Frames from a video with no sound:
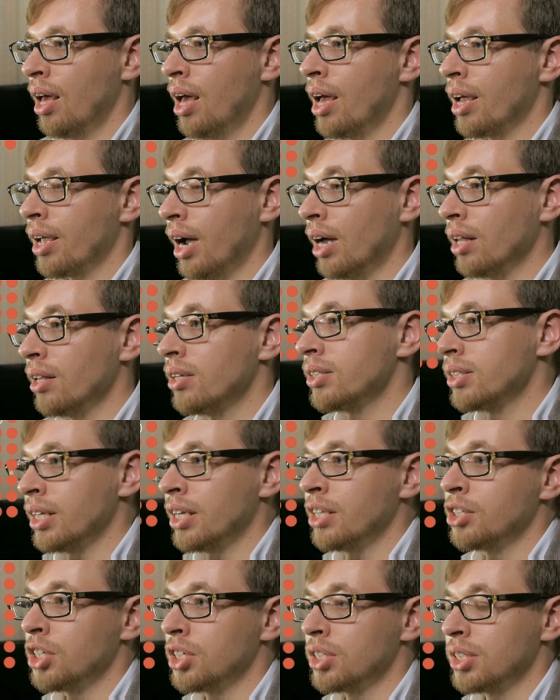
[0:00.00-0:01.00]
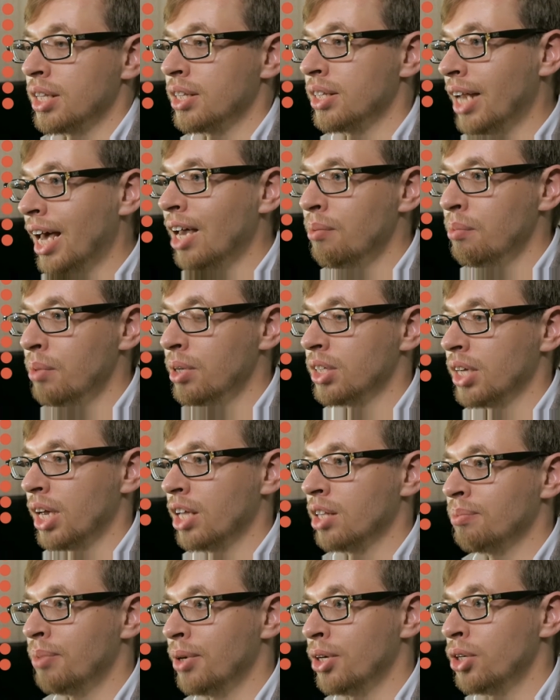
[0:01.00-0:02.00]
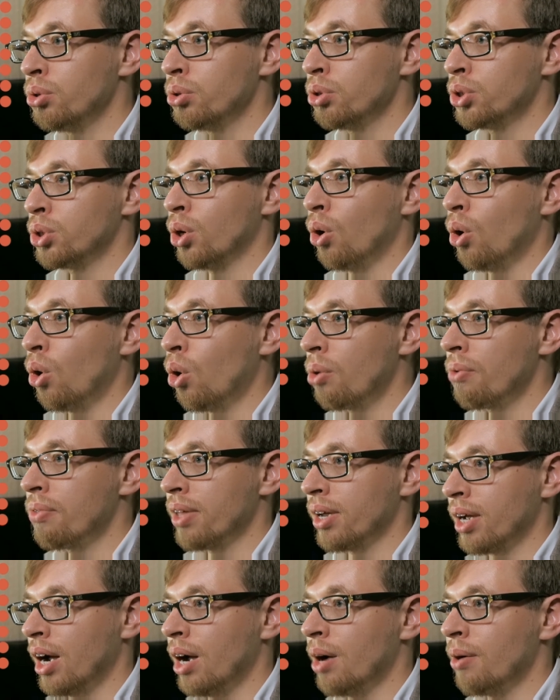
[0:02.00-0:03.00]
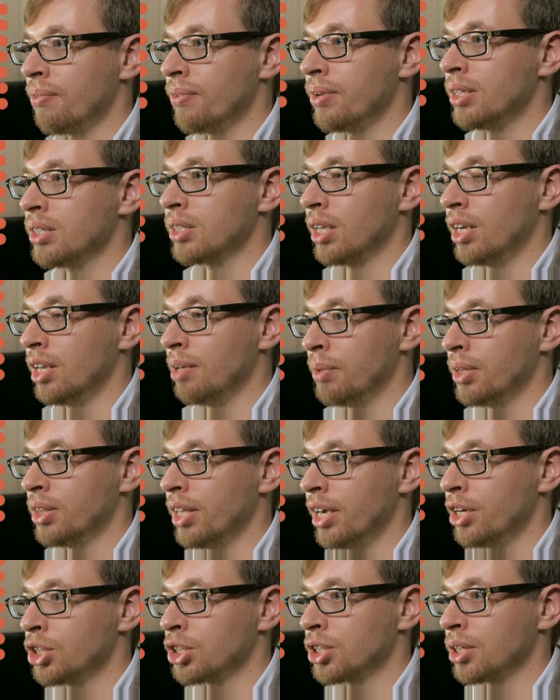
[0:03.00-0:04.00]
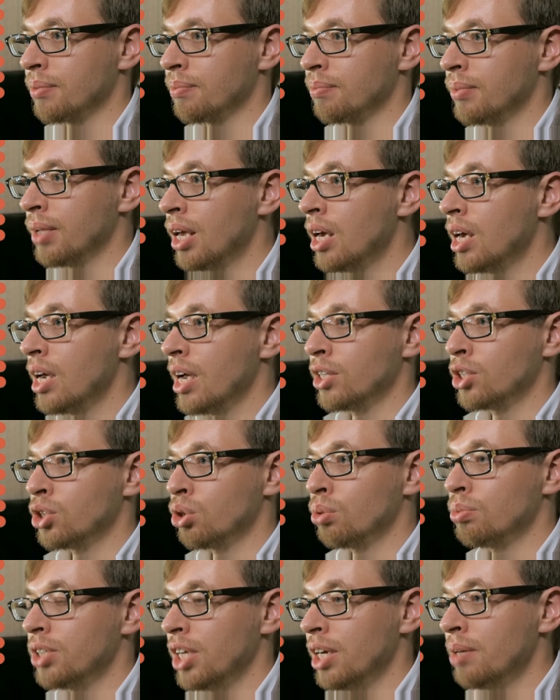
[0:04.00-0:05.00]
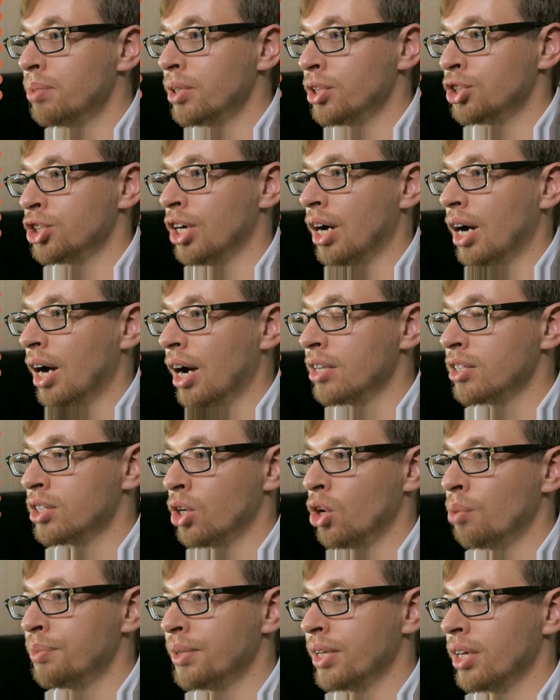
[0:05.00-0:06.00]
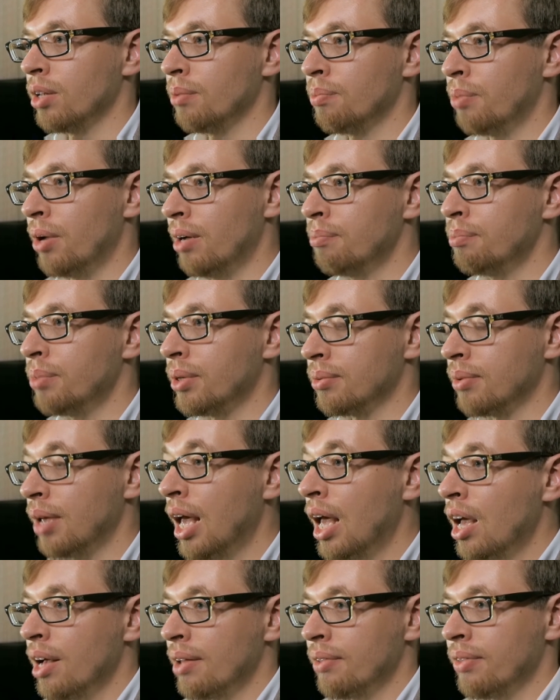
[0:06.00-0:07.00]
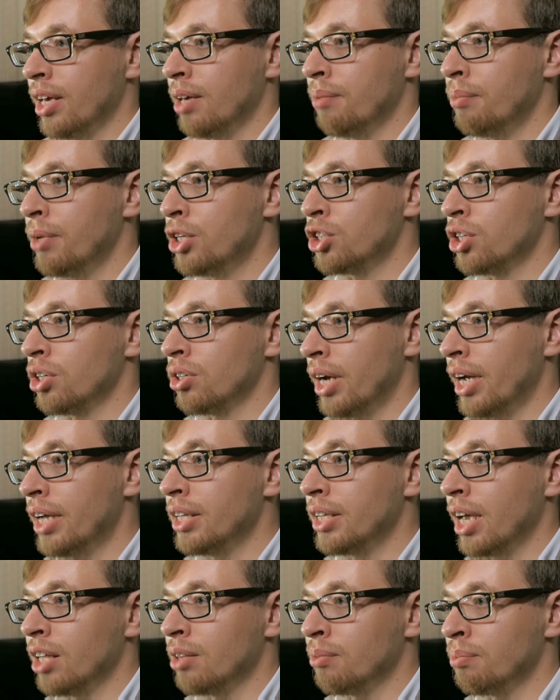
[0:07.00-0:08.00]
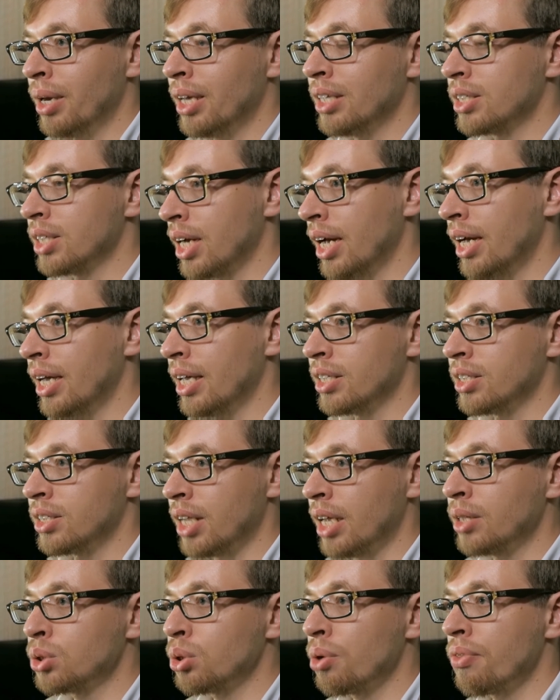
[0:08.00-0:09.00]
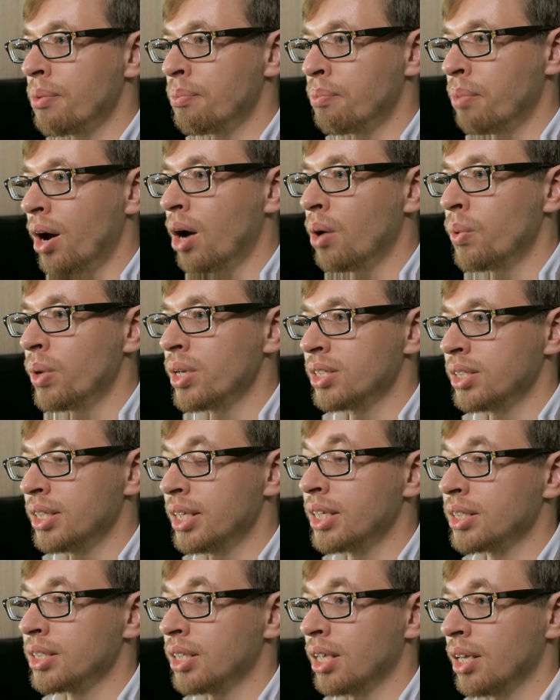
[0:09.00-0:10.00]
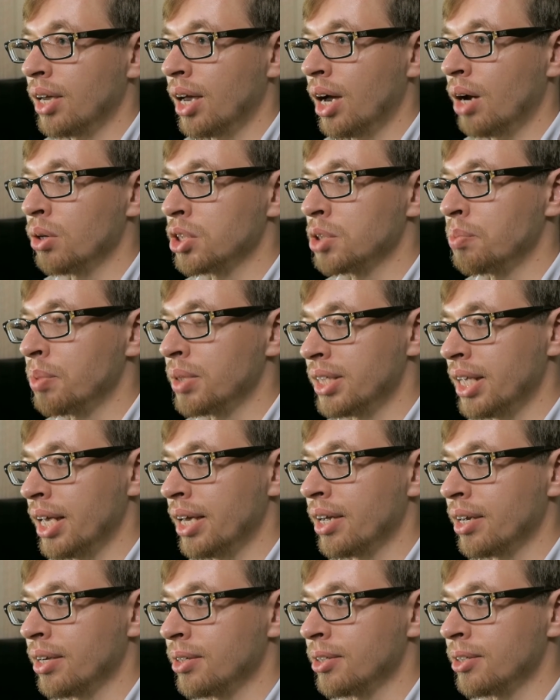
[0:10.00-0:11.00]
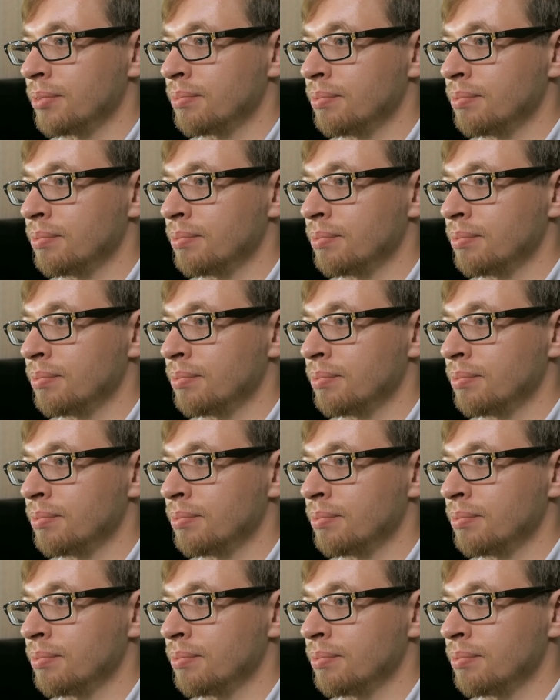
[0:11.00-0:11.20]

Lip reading: Color centers in diamond can be used to overcome this limitation. At room temperature under optical pumping, the emission rate can be as high as 10 to the power 6 counts per second,